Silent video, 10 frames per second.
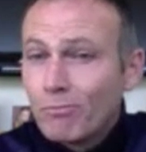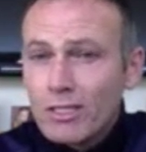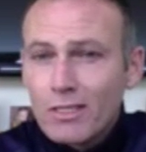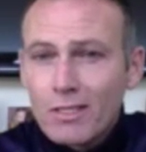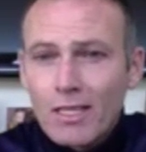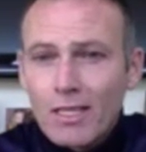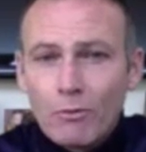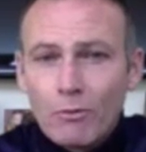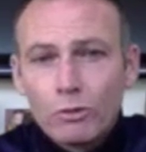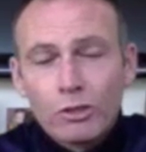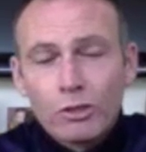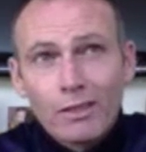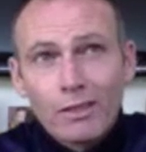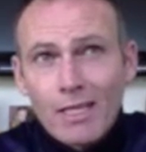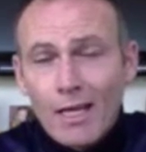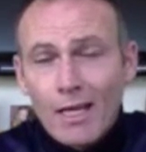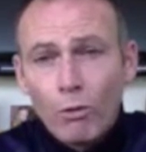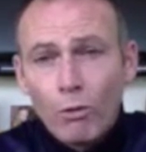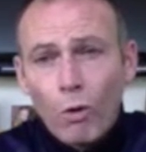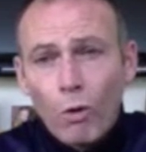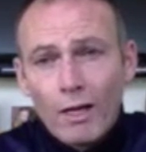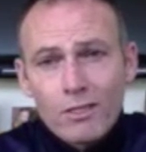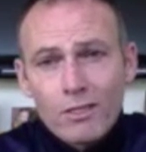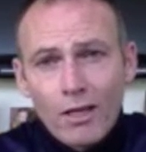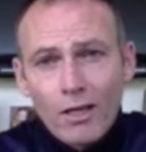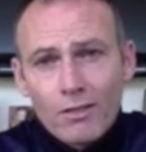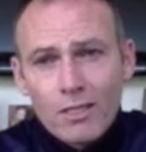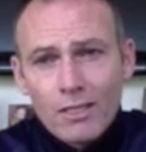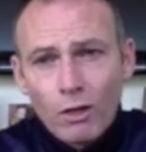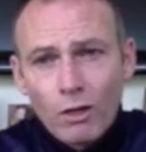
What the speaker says: this is a team that was, I think, 10-0-1 to start the season,